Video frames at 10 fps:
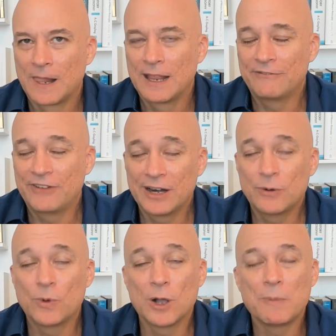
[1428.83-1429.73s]
it very
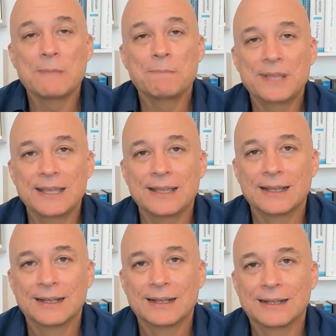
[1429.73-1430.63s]
well may
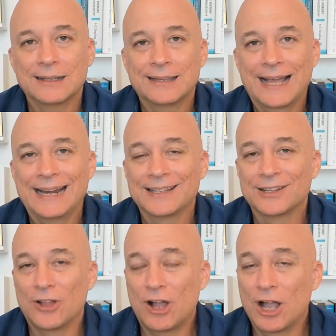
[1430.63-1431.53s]
be that in the
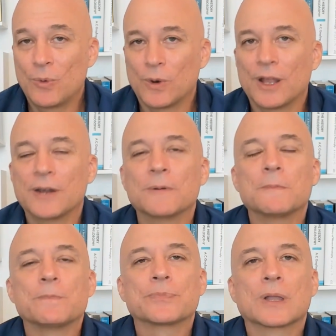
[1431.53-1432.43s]
long run,
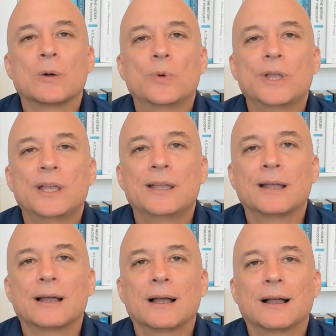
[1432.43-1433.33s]

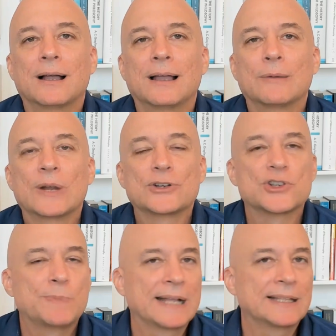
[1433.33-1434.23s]
we
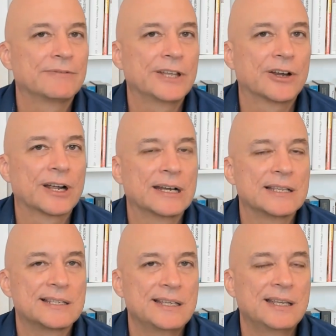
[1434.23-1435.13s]
retrospectively are going to
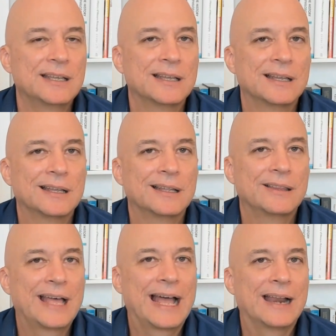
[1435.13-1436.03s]
see
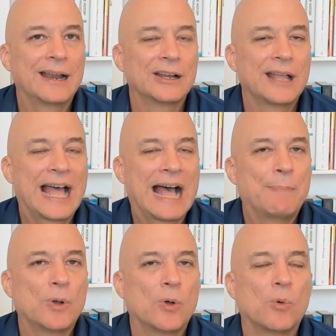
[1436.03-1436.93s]
that
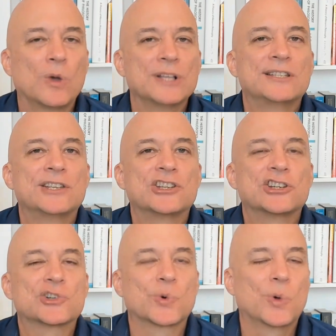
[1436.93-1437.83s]
Apple was
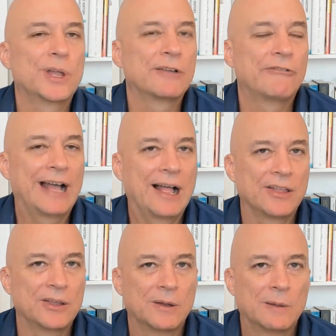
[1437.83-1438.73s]
destroying
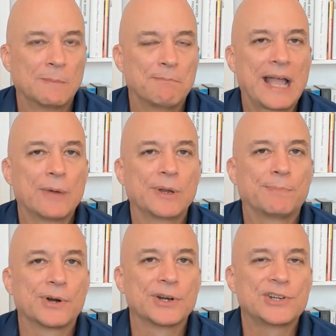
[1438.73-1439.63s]
value by
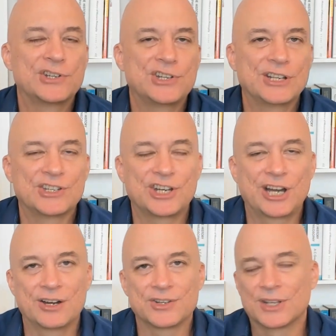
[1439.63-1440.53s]
repurchasing
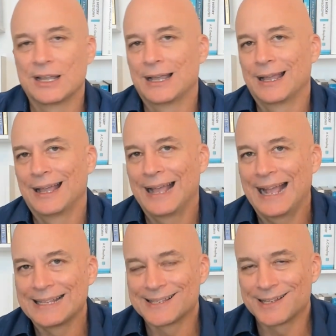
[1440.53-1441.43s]
shares
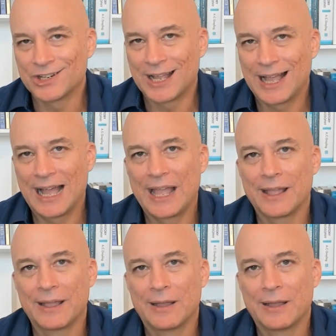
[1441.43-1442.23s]
at such high